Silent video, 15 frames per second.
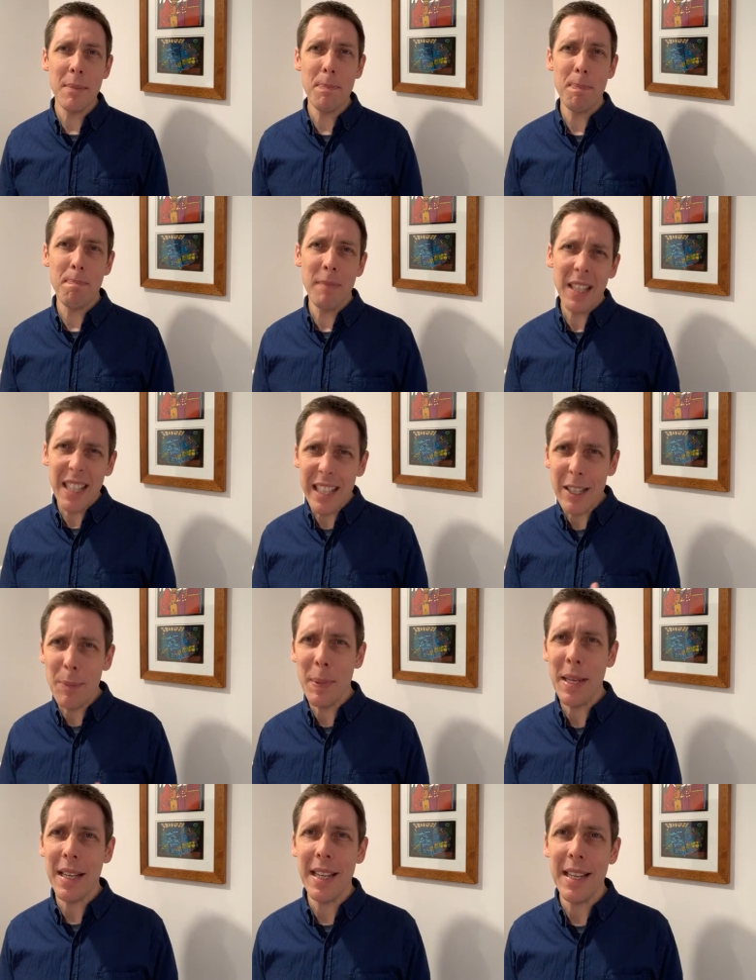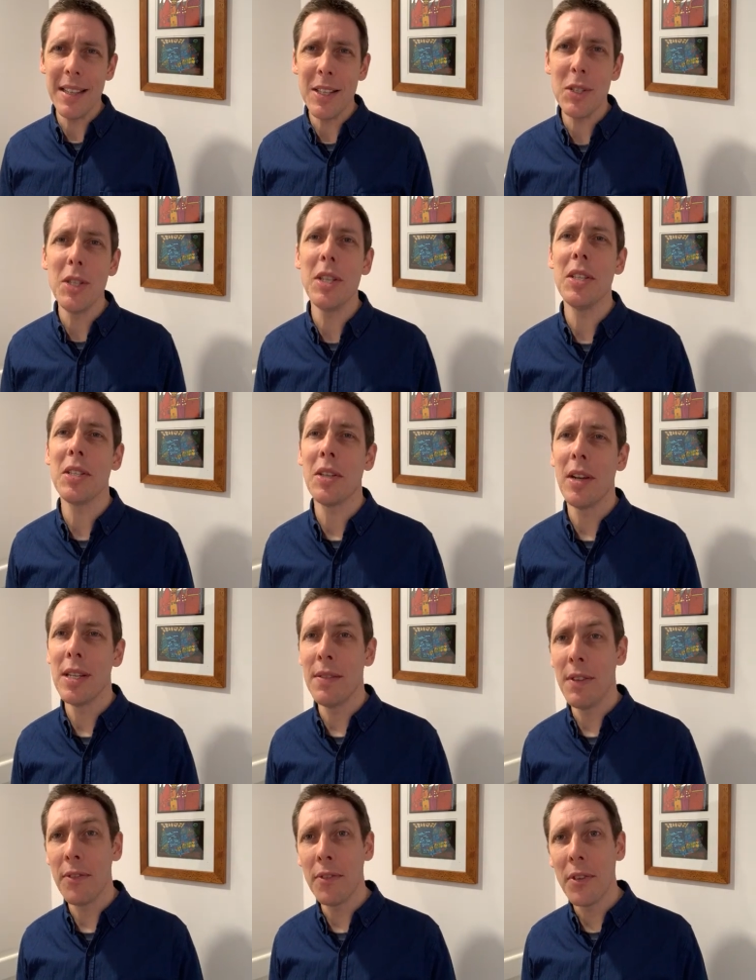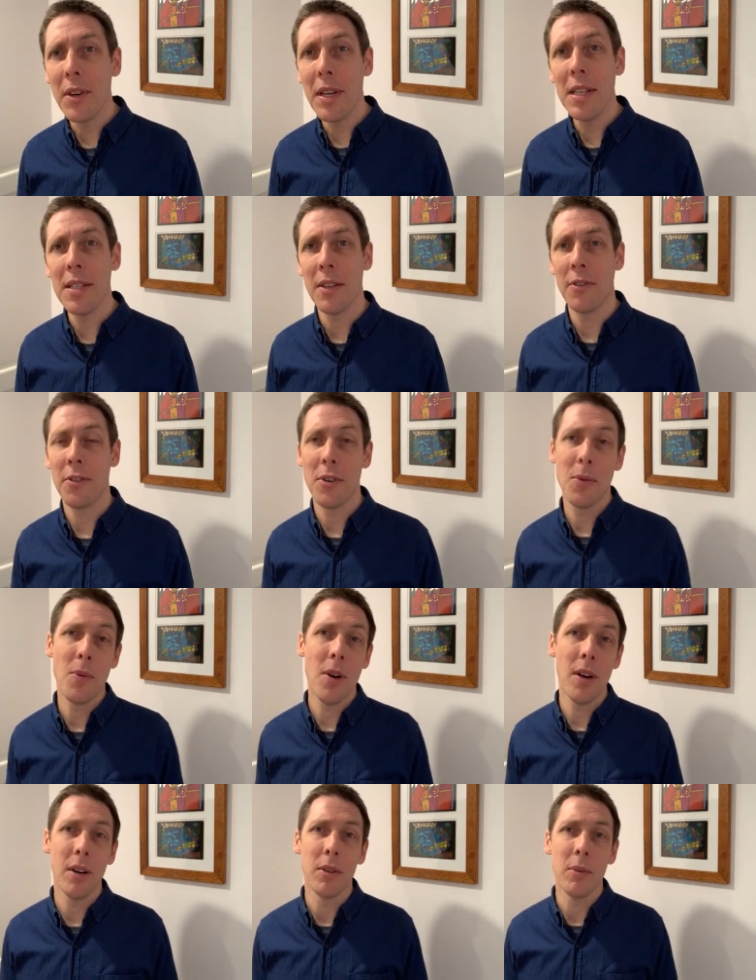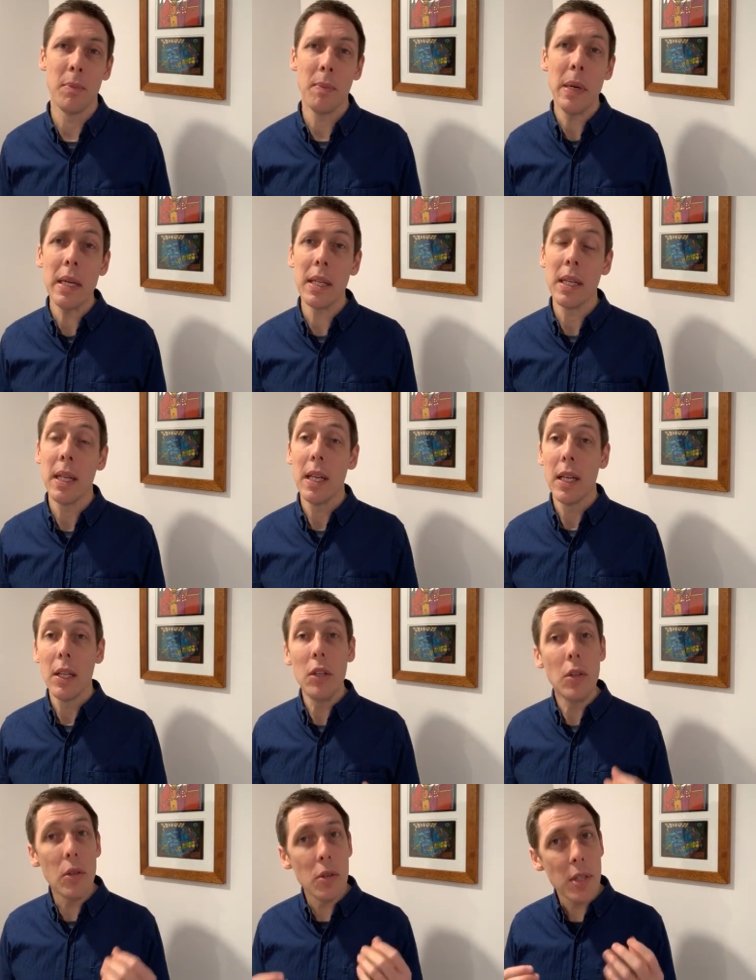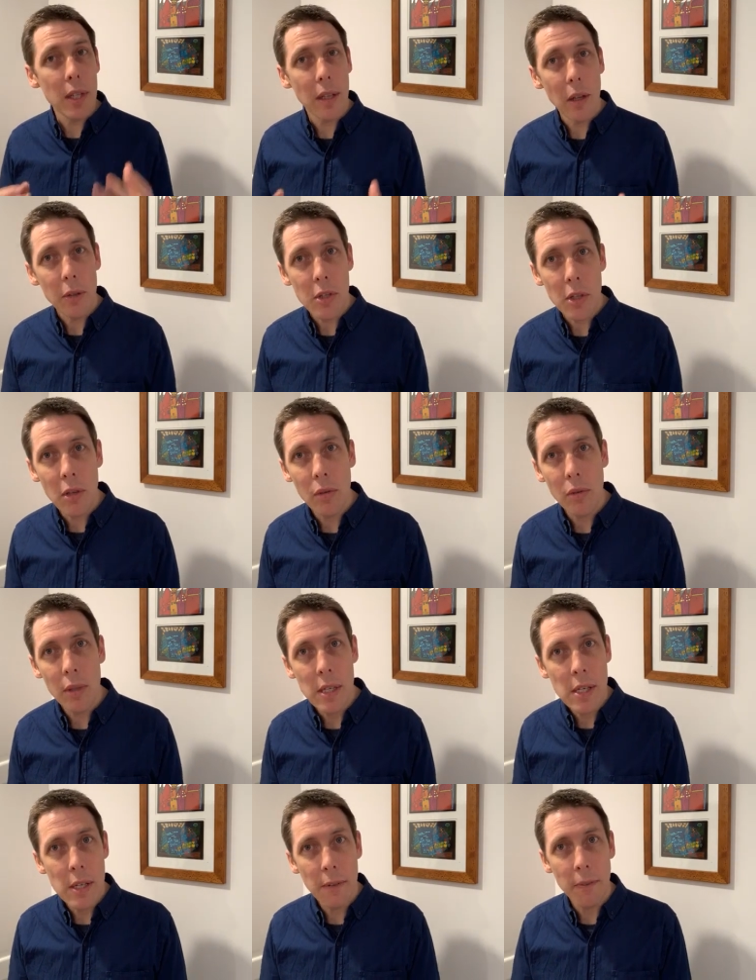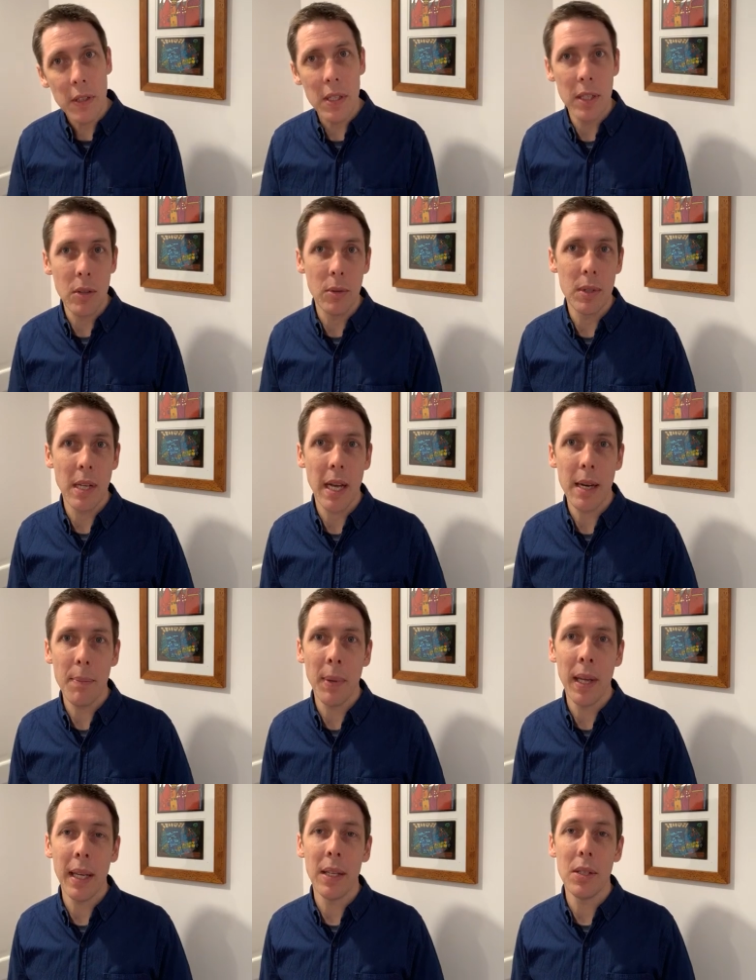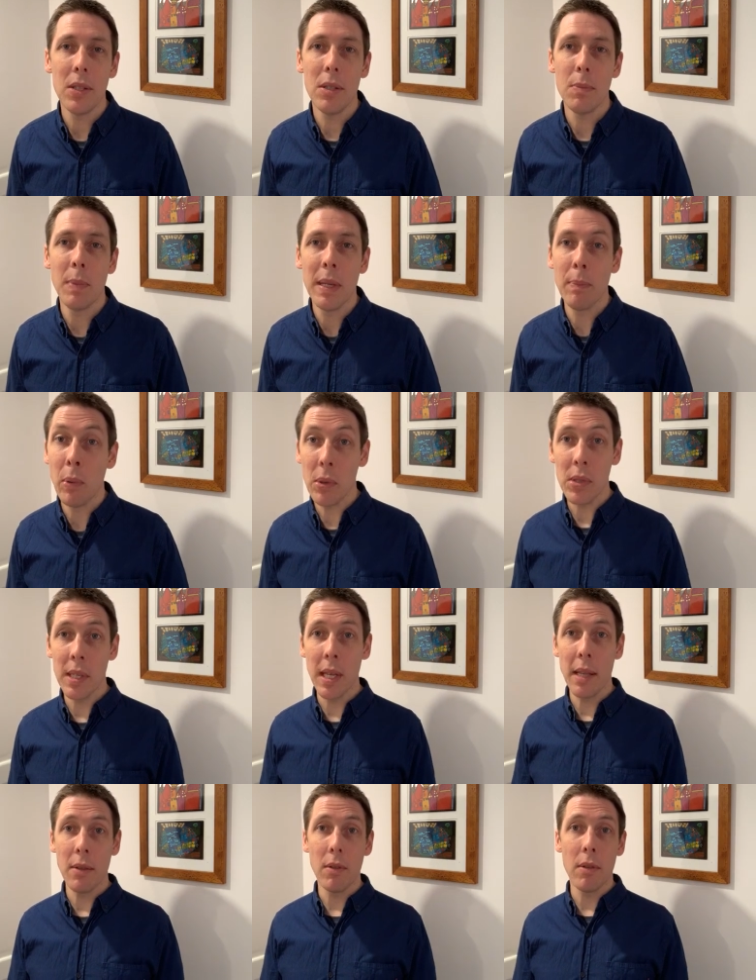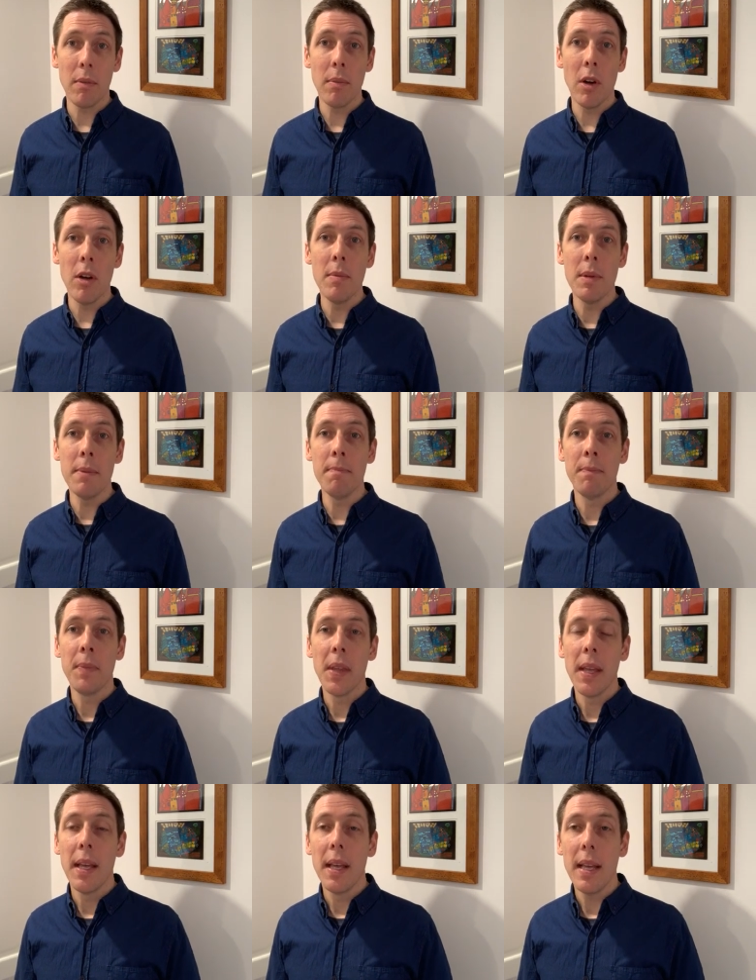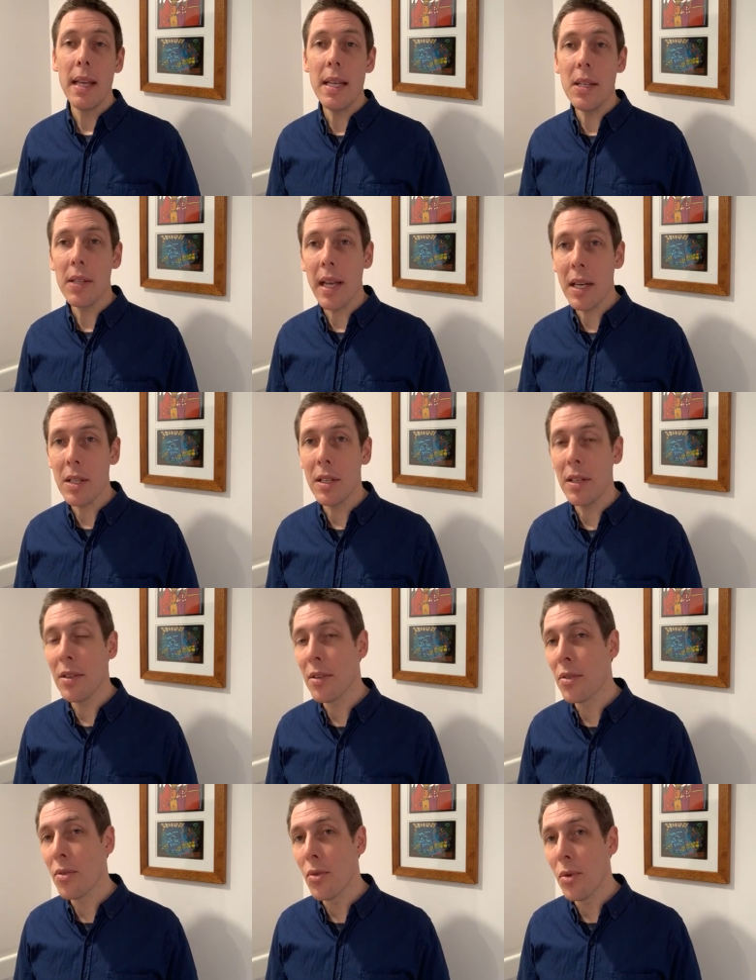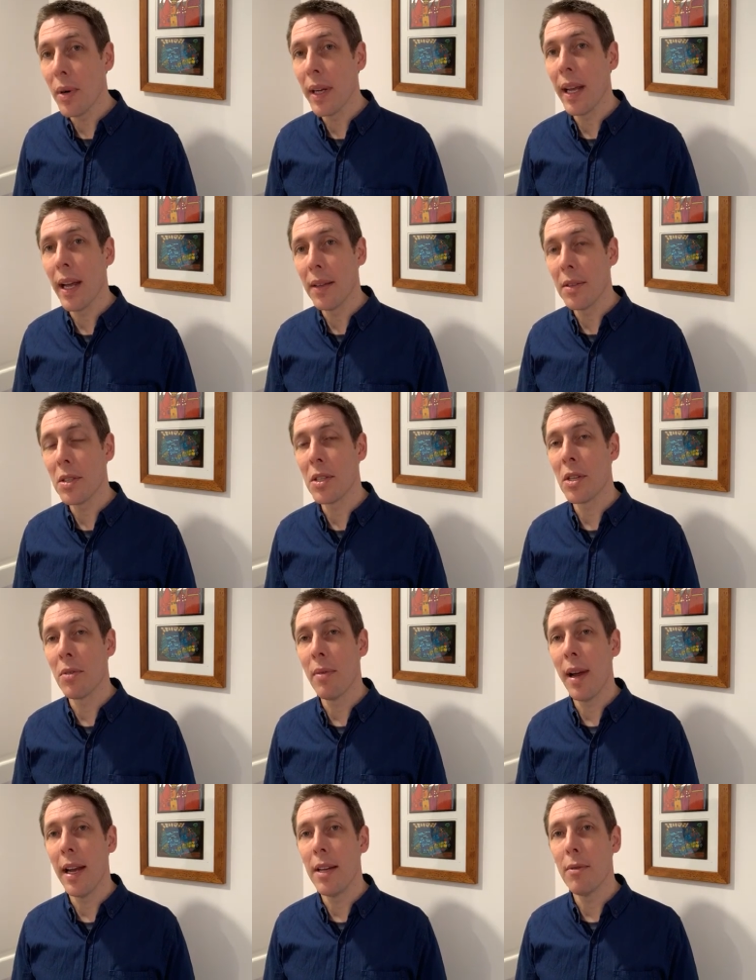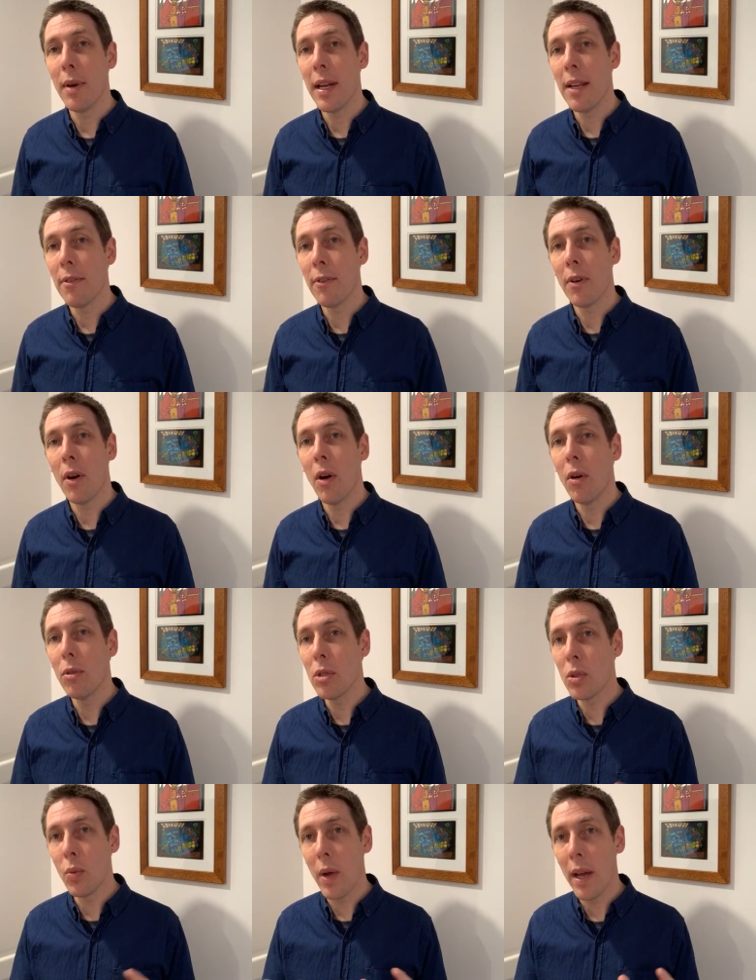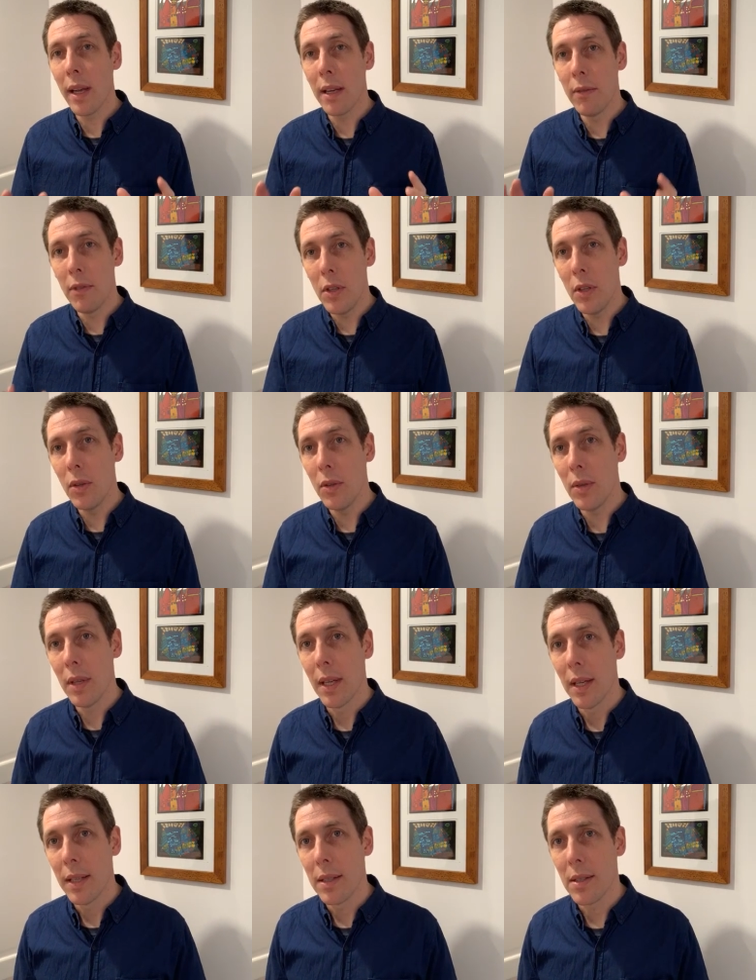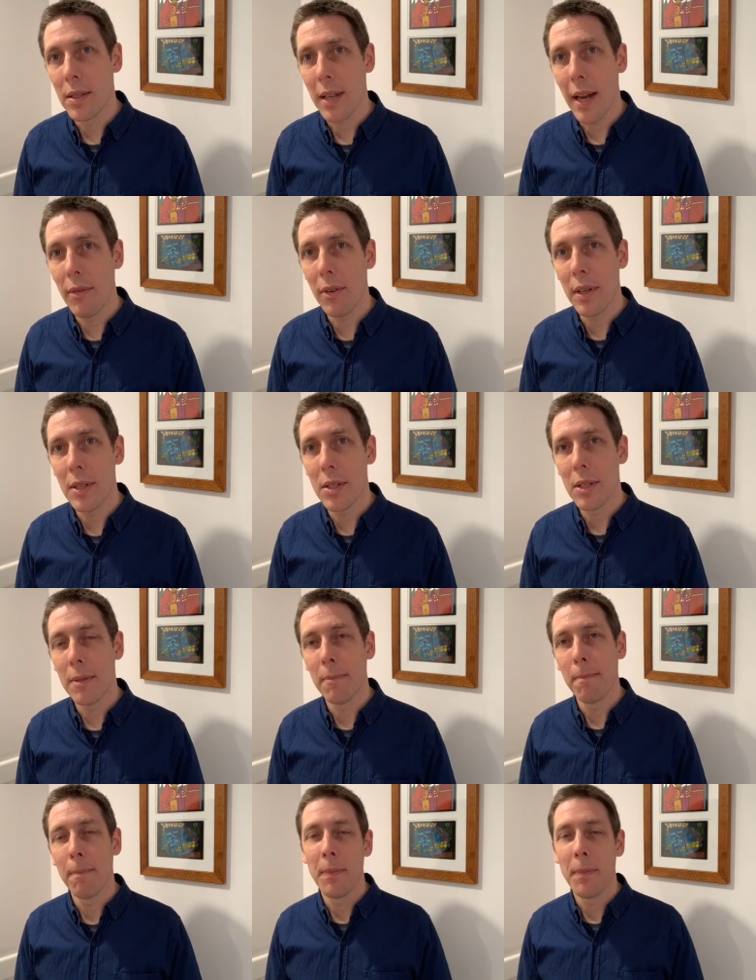the, a little bit in the geoscientific freezer for a while but new geological and geophysical data packages being put together at the moment is actually thawing out this terrain ready for a whole swag of new discoveries.